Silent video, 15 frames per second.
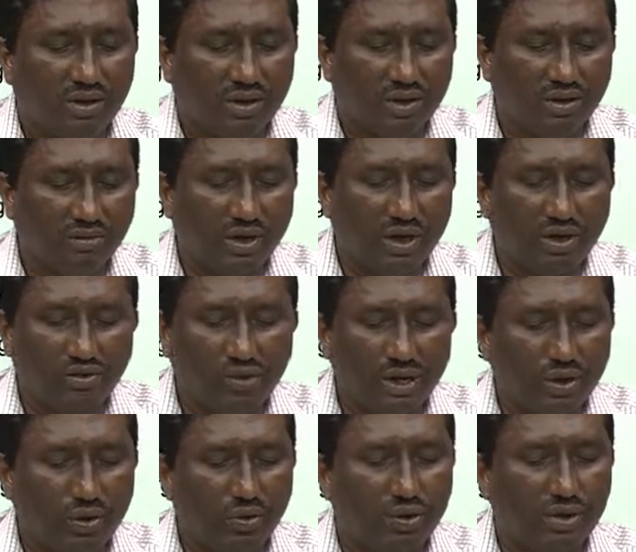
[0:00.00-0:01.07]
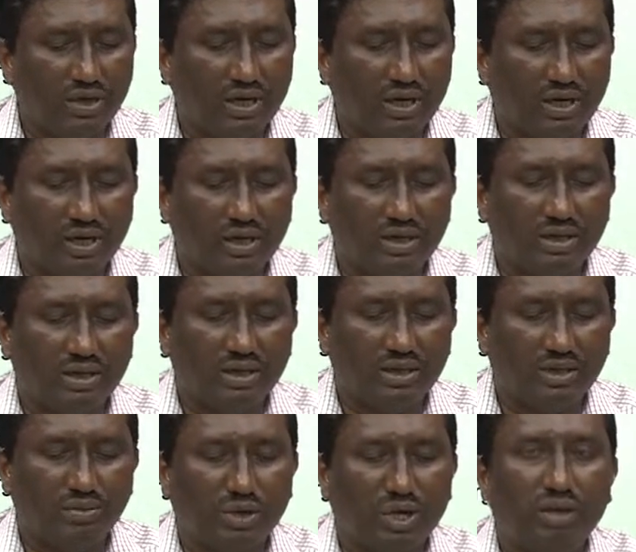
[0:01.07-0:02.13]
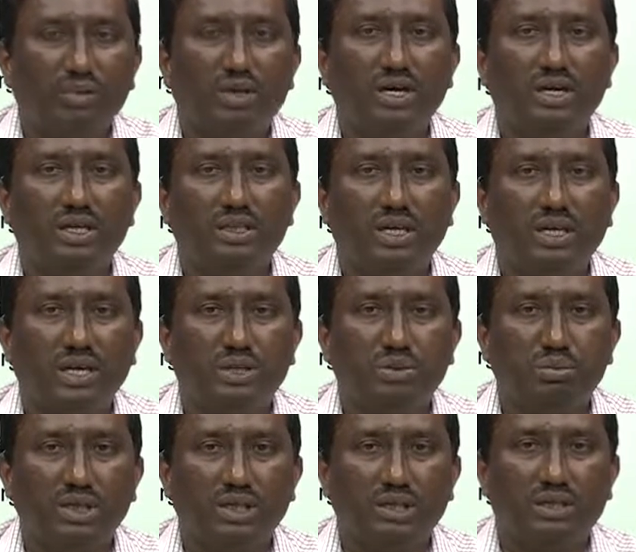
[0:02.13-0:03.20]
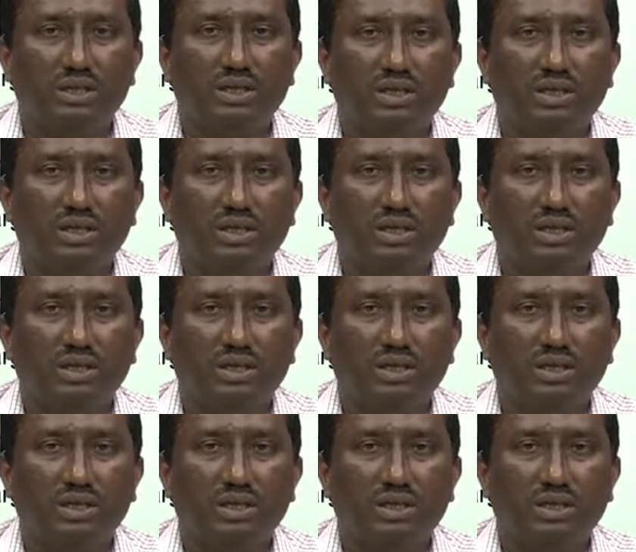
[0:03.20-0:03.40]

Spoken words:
a very quick look at the preliminary design aspects.